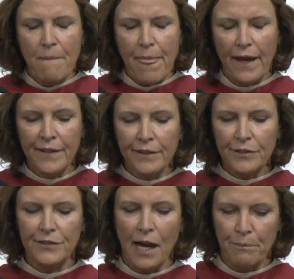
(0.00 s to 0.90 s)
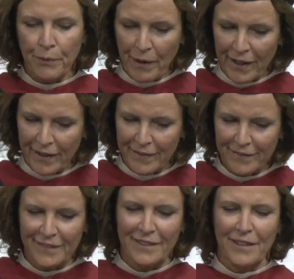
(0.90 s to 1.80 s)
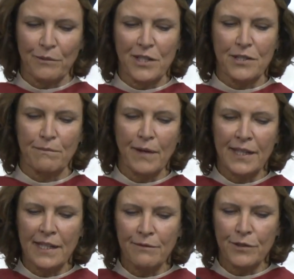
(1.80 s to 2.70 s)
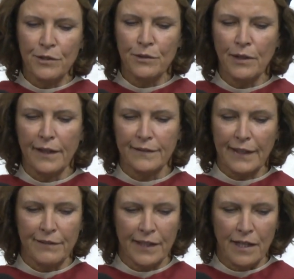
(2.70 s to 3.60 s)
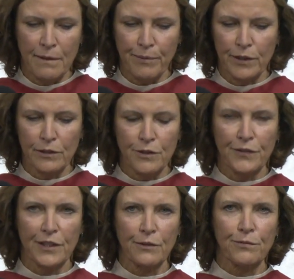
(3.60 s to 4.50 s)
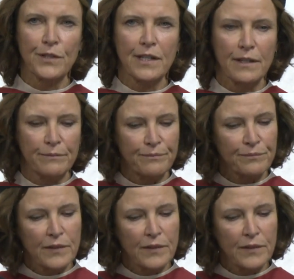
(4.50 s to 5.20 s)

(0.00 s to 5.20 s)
And then there's compromise, which many view as giving up or losing your freedom,